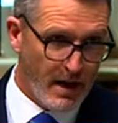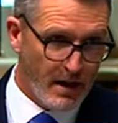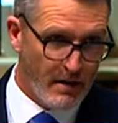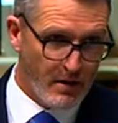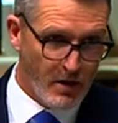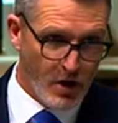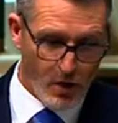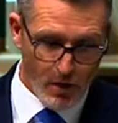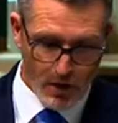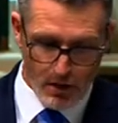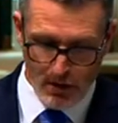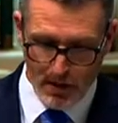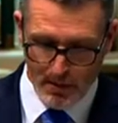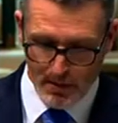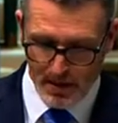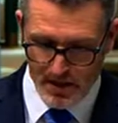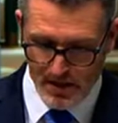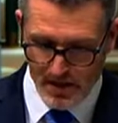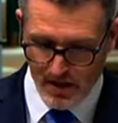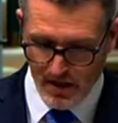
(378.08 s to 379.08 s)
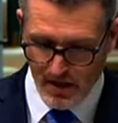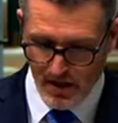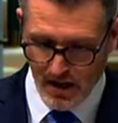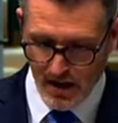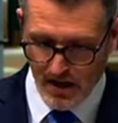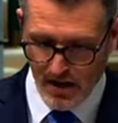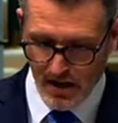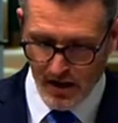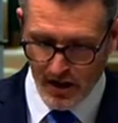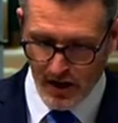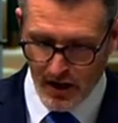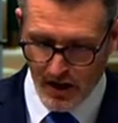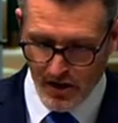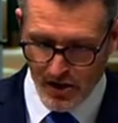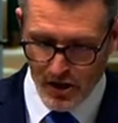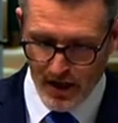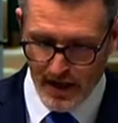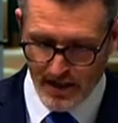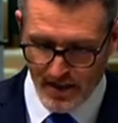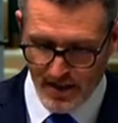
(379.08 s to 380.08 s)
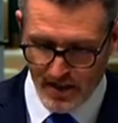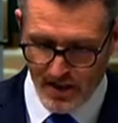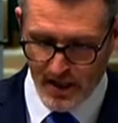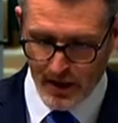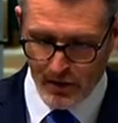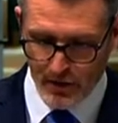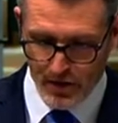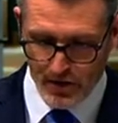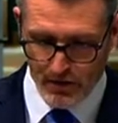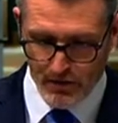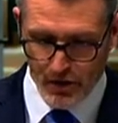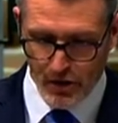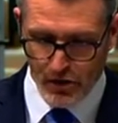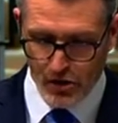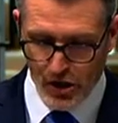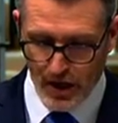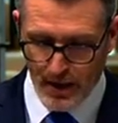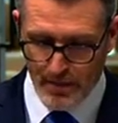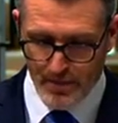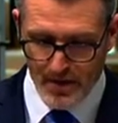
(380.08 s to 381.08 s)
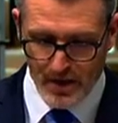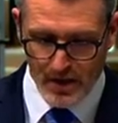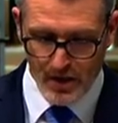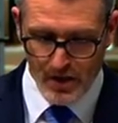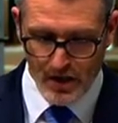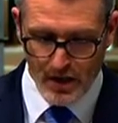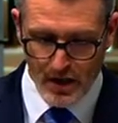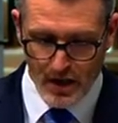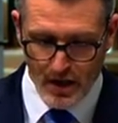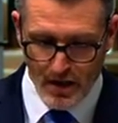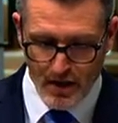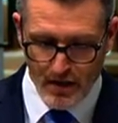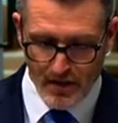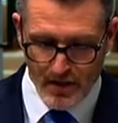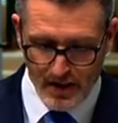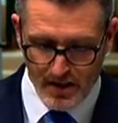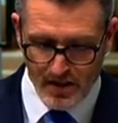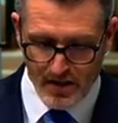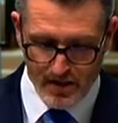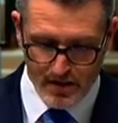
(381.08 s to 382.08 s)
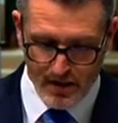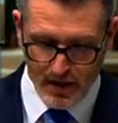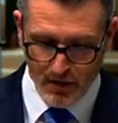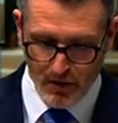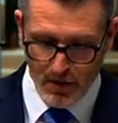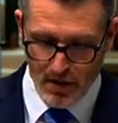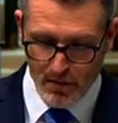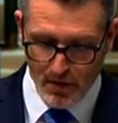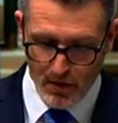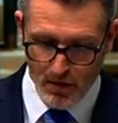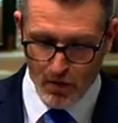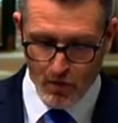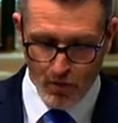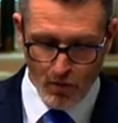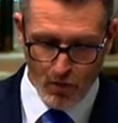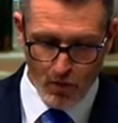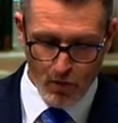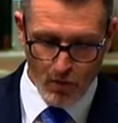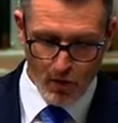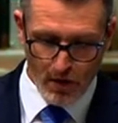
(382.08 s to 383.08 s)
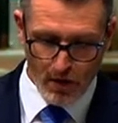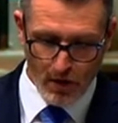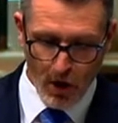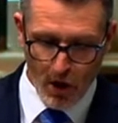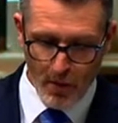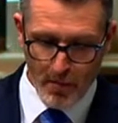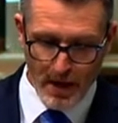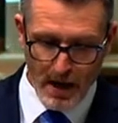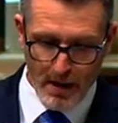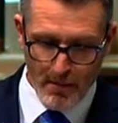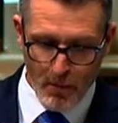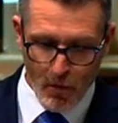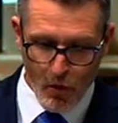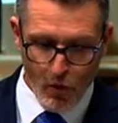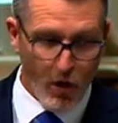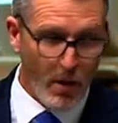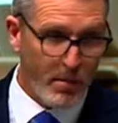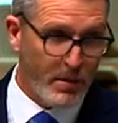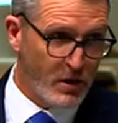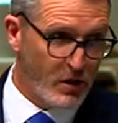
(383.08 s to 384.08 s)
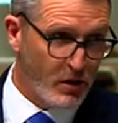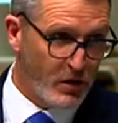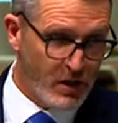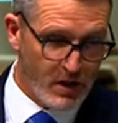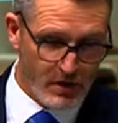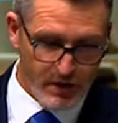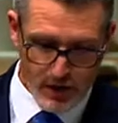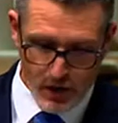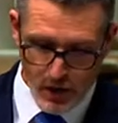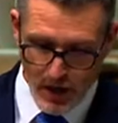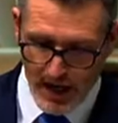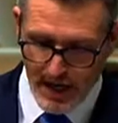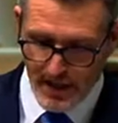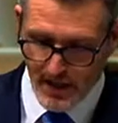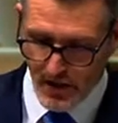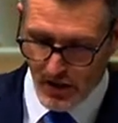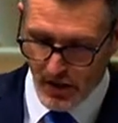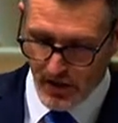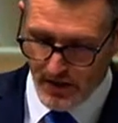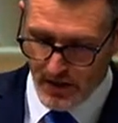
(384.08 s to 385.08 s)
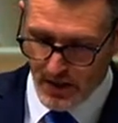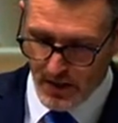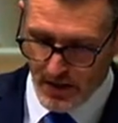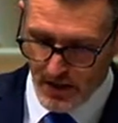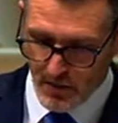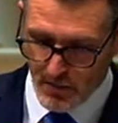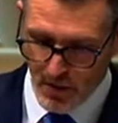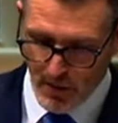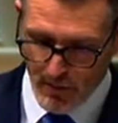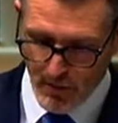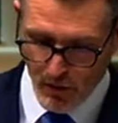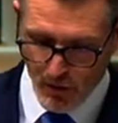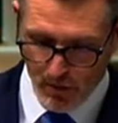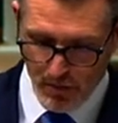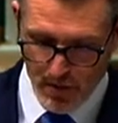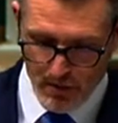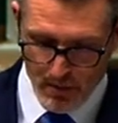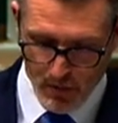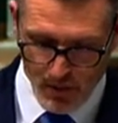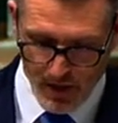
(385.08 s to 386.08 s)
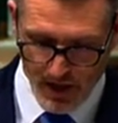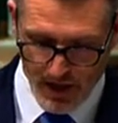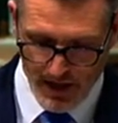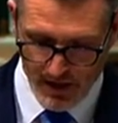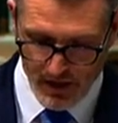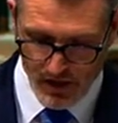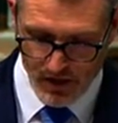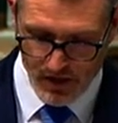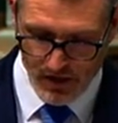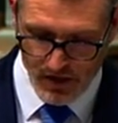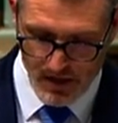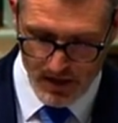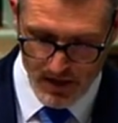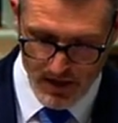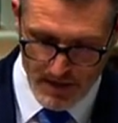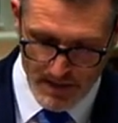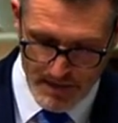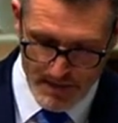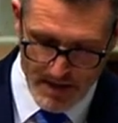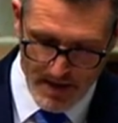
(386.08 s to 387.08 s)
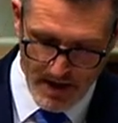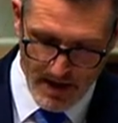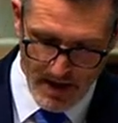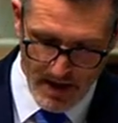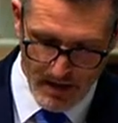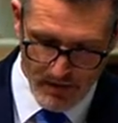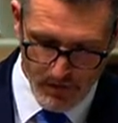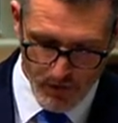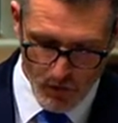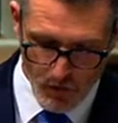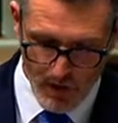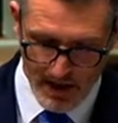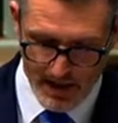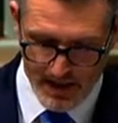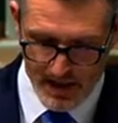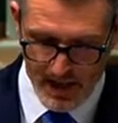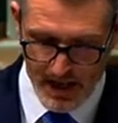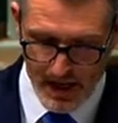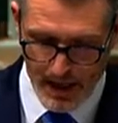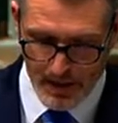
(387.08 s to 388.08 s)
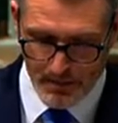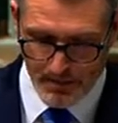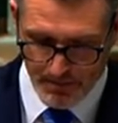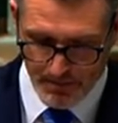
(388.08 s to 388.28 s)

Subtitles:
new agreements that India negotiates and settles in future. This agreement will open up more opportunities for trade, services and people-to-people connections for us here.